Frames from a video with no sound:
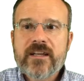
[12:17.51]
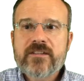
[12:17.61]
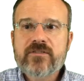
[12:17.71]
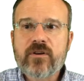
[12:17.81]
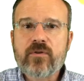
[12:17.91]

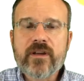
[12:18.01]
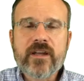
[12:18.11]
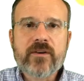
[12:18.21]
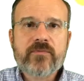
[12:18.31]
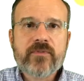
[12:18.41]
So
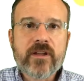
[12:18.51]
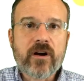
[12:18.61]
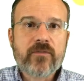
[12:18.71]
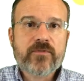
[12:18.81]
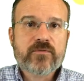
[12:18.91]
if an
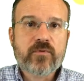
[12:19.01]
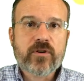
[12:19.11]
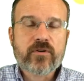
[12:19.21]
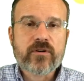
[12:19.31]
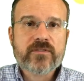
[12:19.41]
office
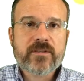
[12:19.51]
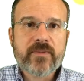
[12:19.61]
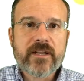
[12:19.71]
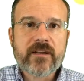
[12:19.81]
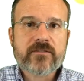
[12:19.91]
worker or
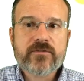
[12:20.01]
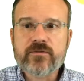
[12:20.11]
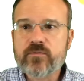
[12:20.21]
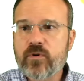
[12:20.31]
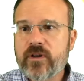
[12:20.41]
somebody else
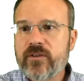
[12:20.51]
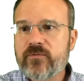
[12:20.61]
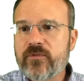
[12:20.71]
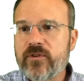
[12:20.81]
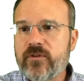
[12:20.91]
who's working
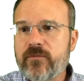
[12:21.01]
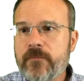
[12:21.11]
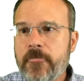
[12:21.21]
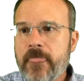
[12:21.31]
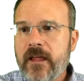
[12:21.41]
for you
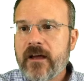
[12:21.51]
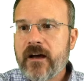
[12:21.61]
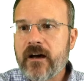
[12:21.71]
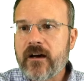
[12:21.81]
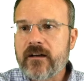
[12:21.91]

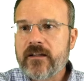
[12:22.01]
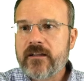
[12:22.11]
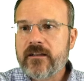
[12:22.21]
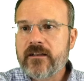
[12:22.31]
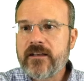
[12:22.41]

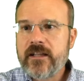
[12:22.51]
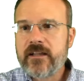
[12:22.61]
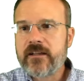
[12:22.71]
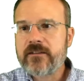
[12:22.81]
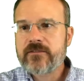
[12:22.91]

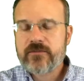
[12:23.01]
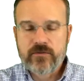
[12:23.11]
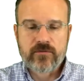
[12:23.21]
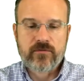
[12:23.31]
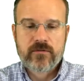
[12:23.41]
needs
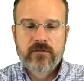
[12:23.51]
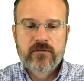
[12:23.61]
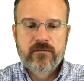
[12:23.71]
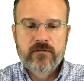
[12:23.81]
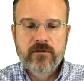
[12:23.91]
to
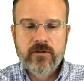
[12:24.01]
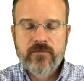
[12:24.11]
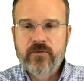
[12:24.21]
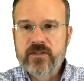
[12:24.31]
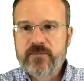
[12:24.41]
look
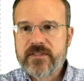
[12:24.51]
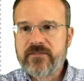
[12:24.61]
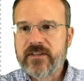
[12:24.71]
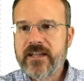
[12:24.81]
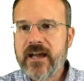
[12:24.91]
for a
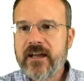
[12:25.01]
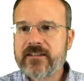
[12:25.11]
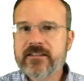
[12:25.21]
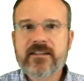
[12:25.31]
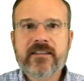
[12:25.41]
specific
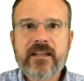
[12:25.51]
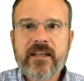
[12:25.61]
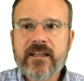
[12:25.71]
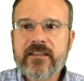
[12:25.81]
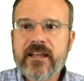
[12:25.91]
task,
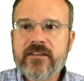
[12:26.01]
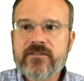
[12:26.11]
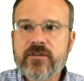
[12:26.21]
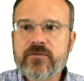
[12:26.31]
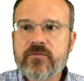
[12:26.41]
they can
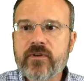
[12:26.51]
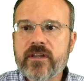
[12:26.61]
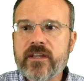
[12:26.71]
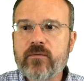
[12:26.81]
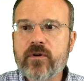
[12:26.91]
search for a
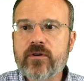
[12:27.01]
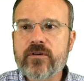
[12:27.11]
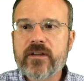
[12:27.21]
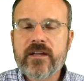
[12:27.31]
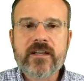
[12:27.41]
keyword,
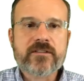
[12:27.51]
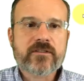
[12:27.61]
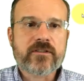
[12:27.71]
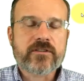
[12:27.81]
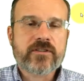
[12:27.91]
and it's
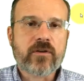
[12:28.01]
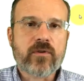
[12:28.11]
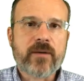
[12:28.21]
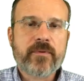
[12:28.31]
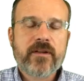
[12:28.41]
going to show up